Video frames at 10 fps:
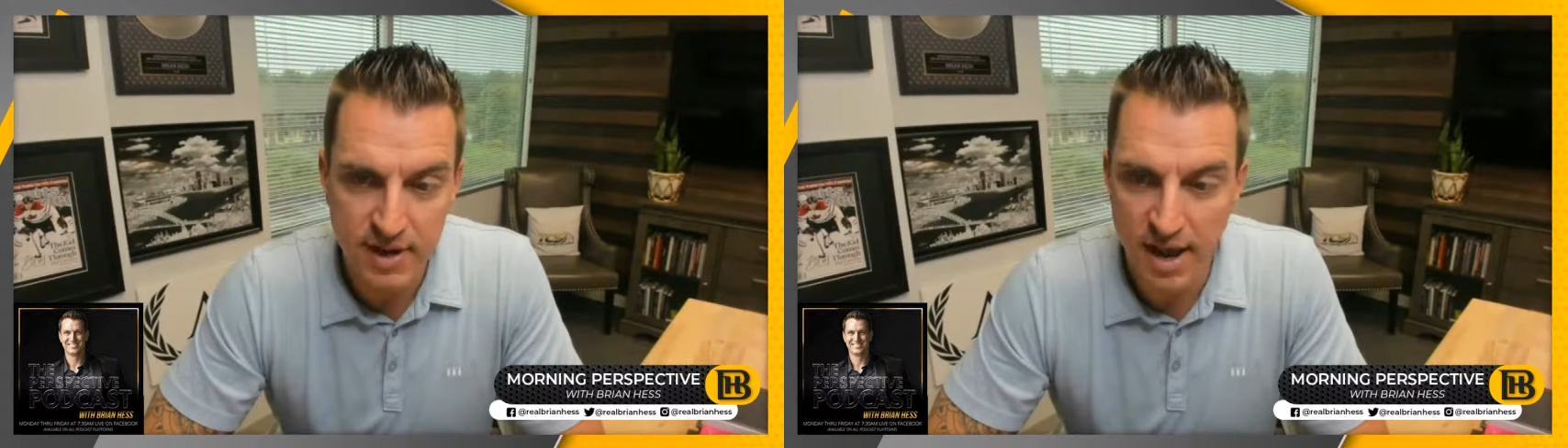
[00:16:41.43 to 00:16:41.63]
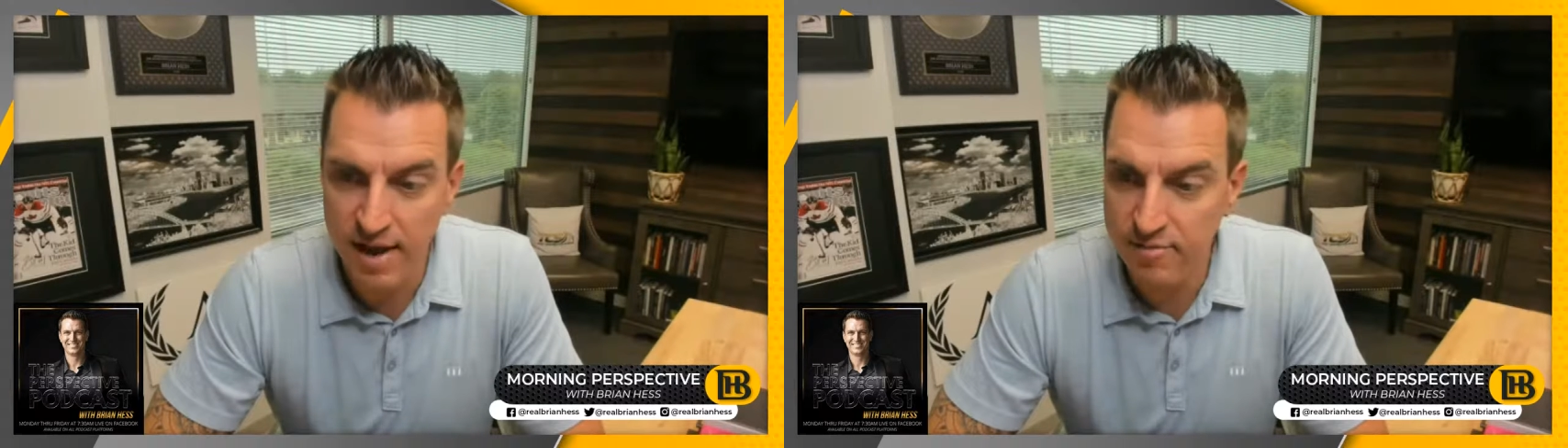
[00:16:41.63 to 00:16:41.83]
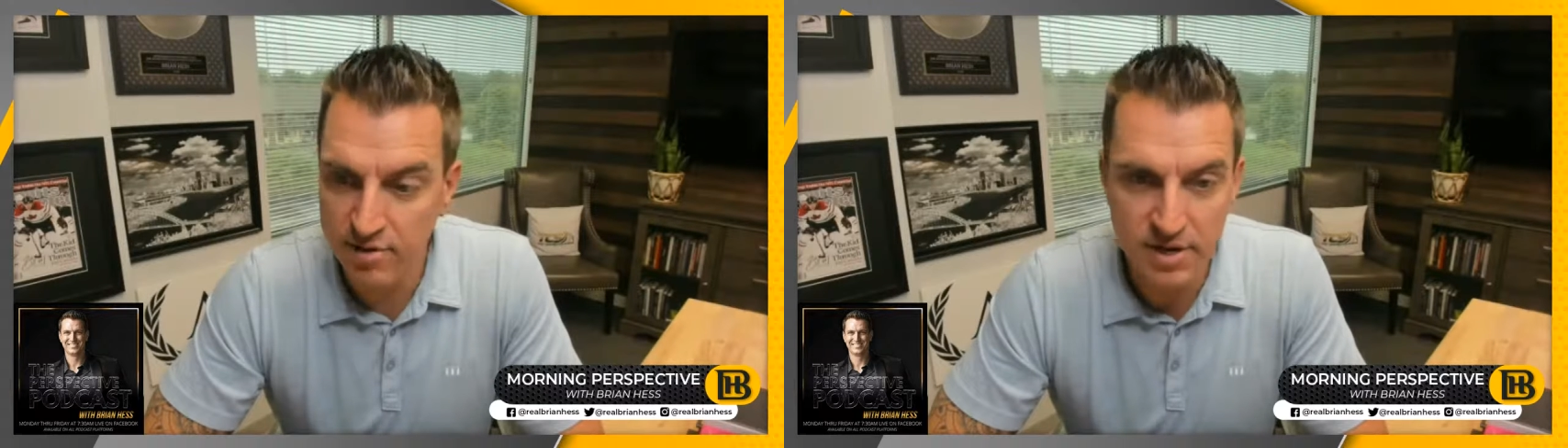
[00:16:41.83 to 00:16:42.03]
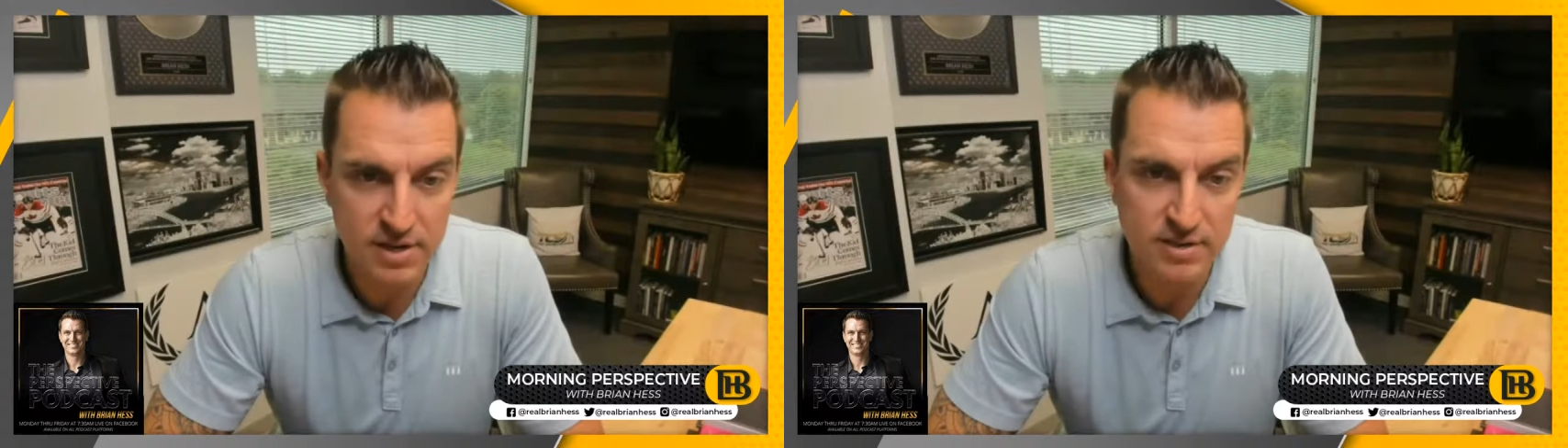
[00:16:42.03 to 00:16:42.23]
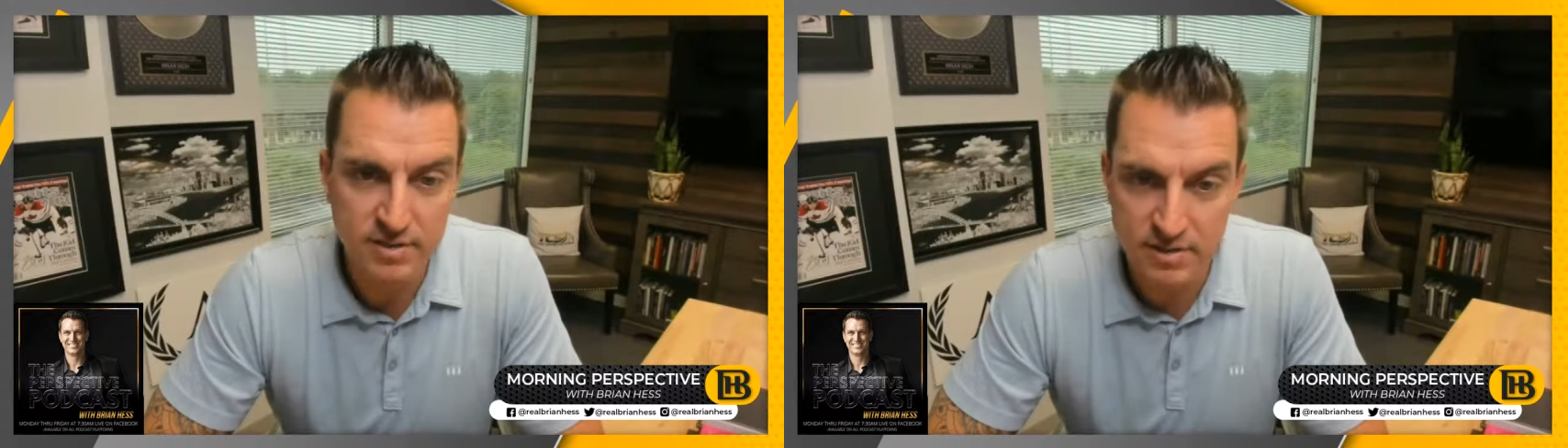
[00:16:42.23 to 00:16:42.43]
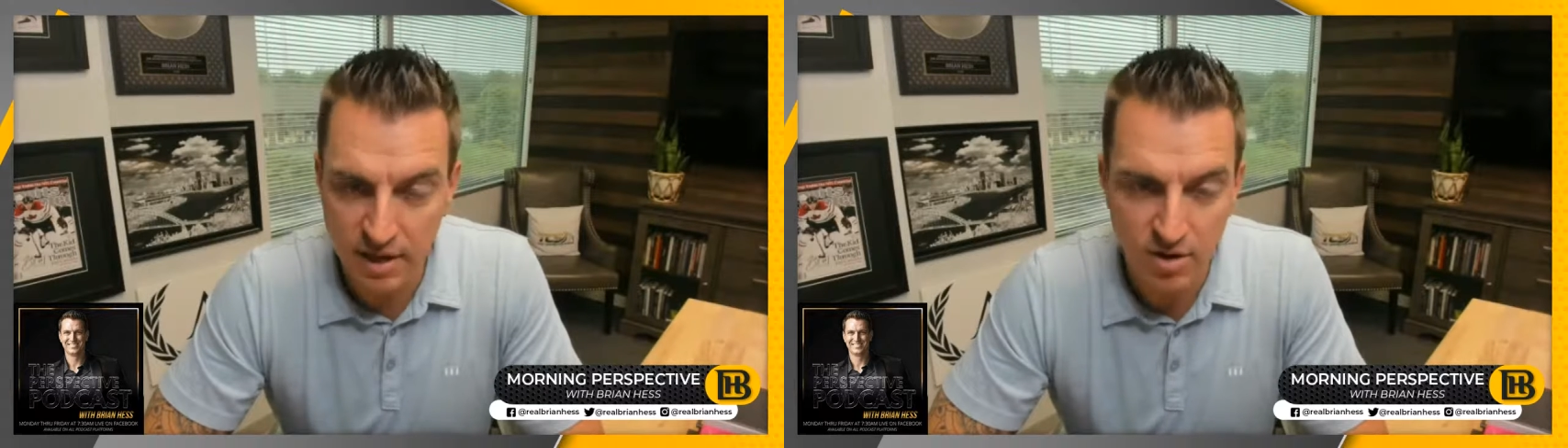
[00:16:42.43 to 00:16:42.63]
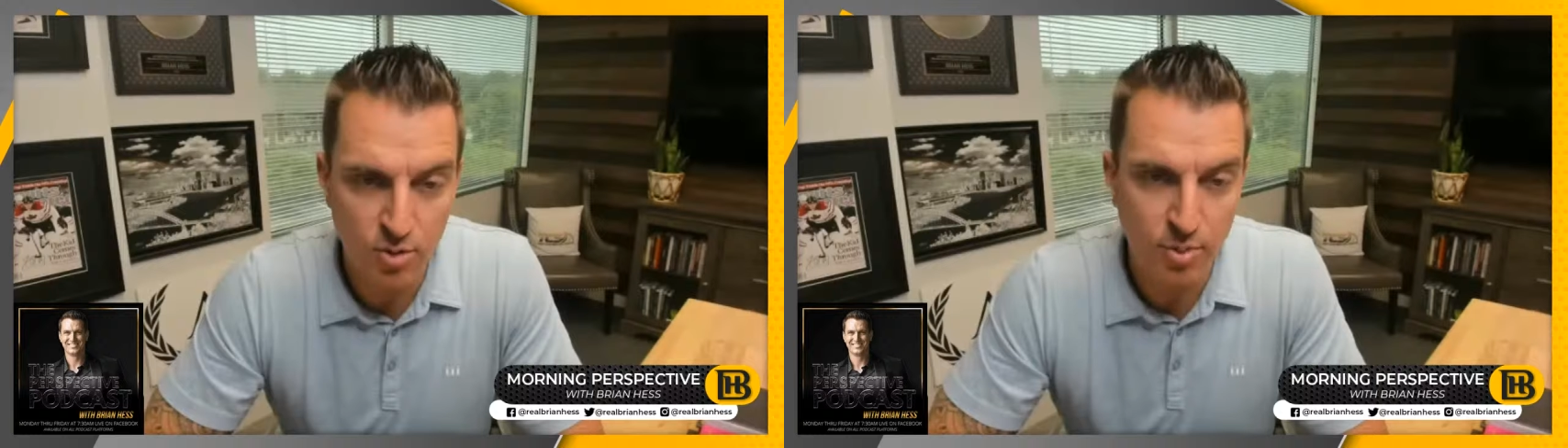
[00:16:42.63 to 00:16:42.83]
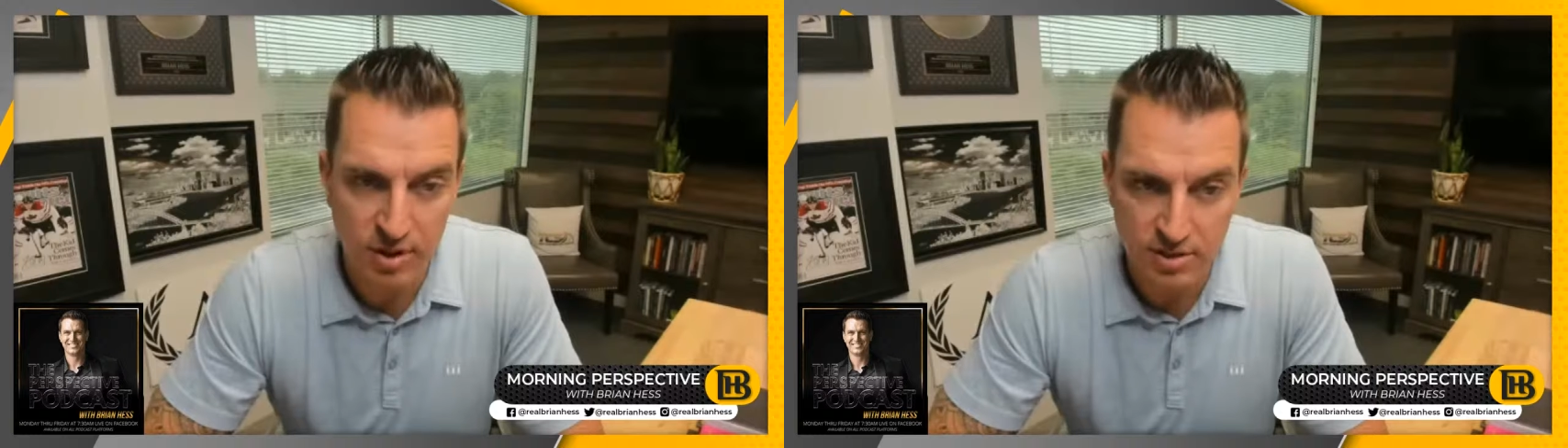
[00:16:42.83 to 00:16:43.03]
Every
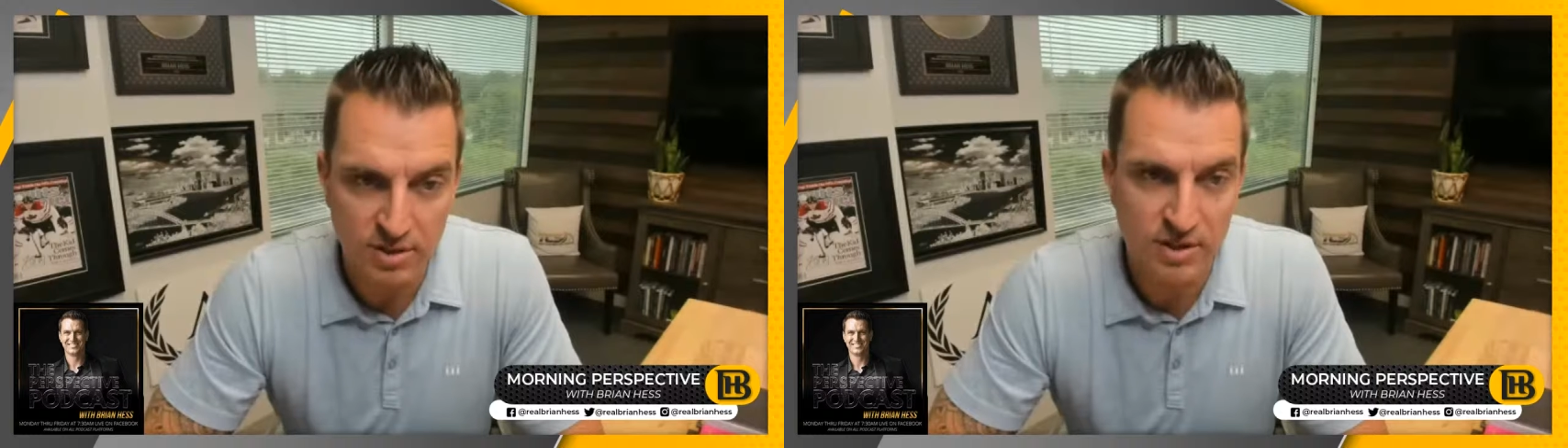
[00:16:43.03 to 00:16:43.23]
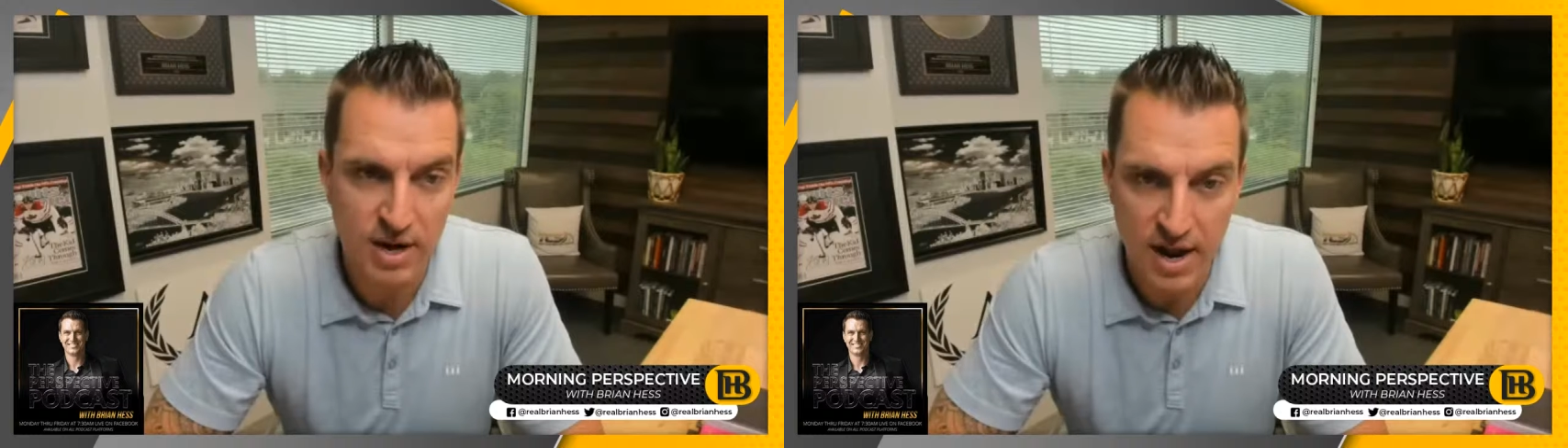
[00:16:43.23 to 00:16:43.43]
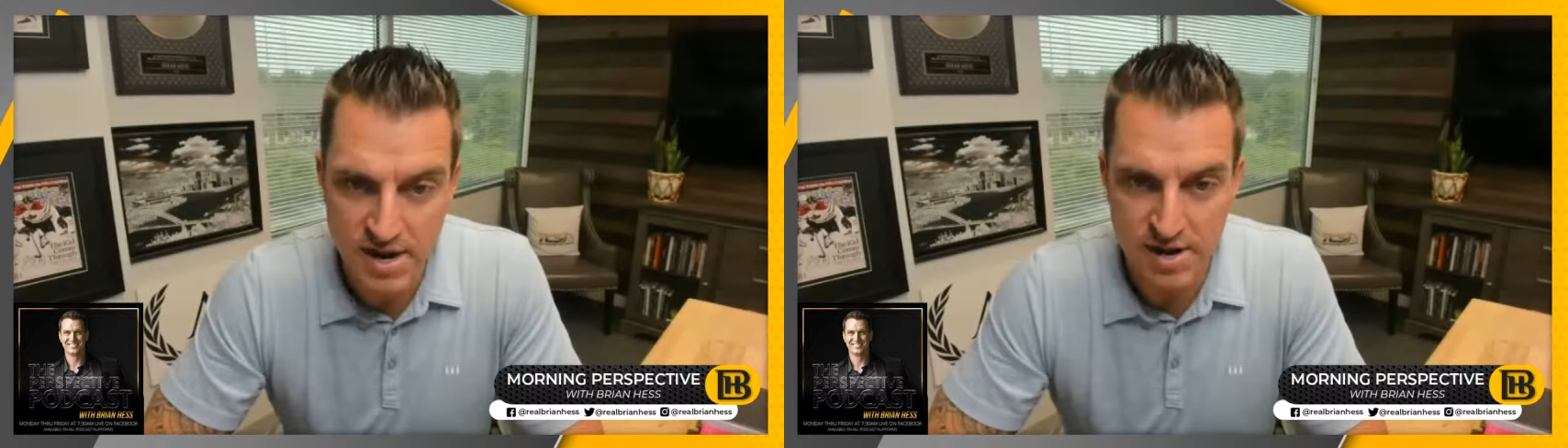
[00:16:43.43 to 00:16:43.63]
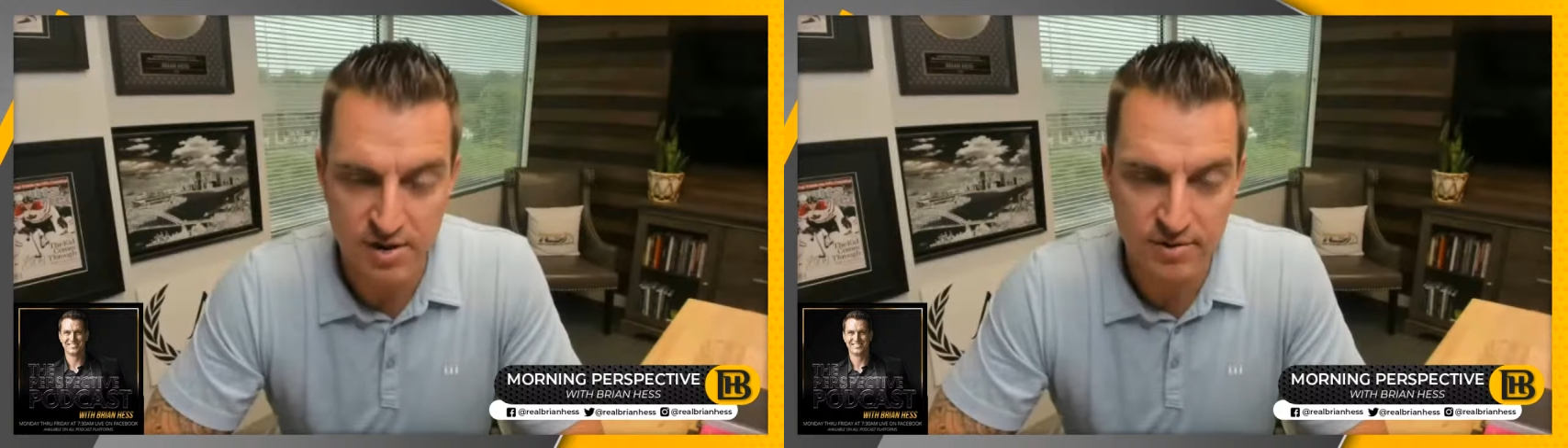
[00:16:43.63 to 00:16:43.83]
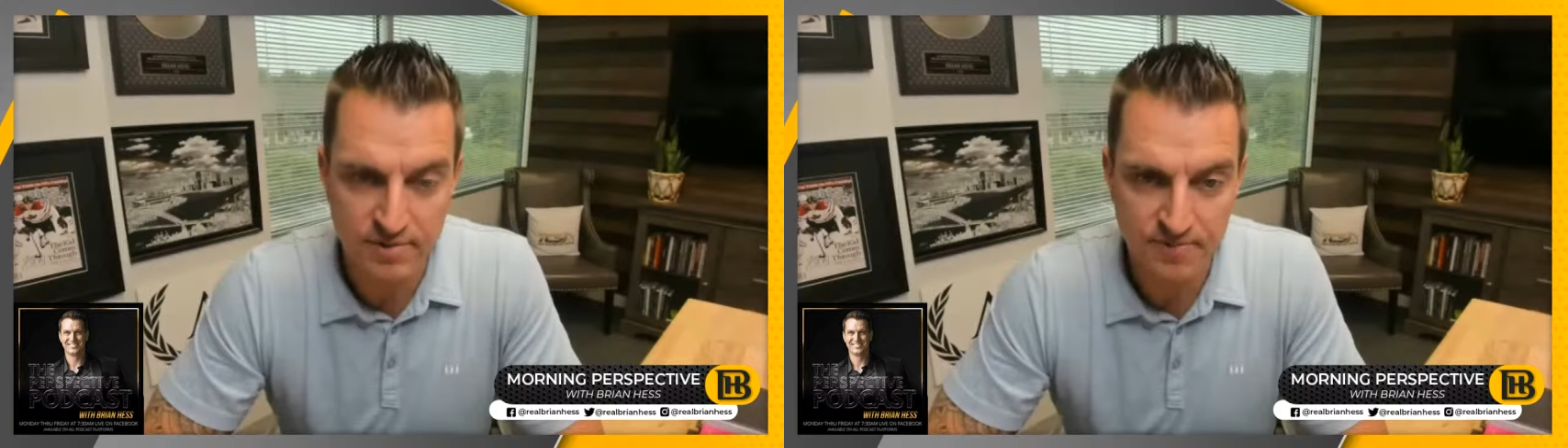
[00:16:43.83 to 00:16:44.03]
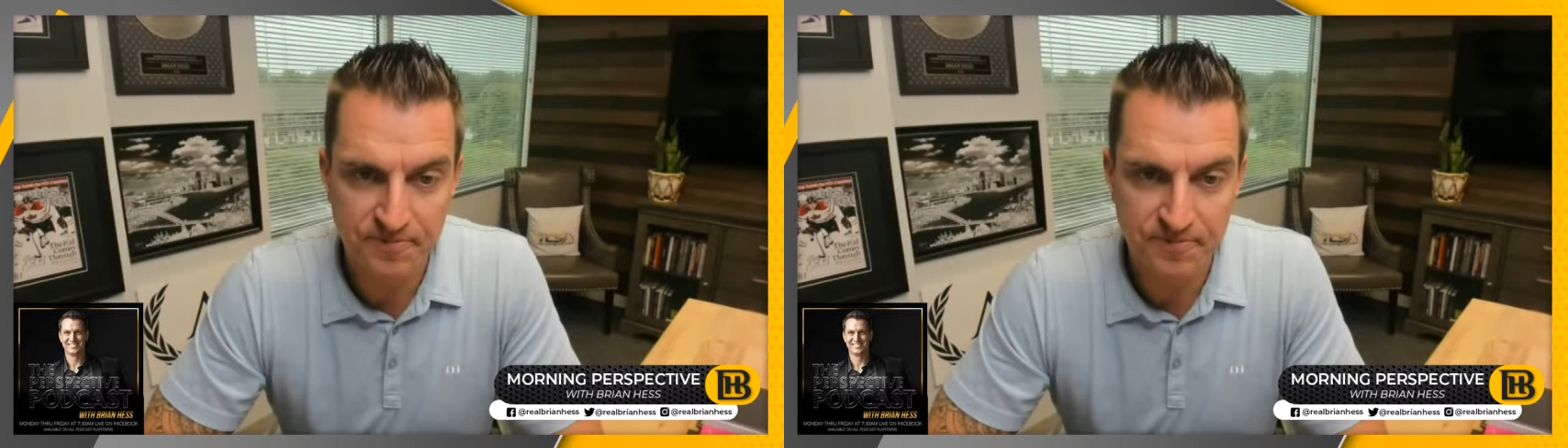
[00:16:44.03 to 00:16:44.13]
single person that I know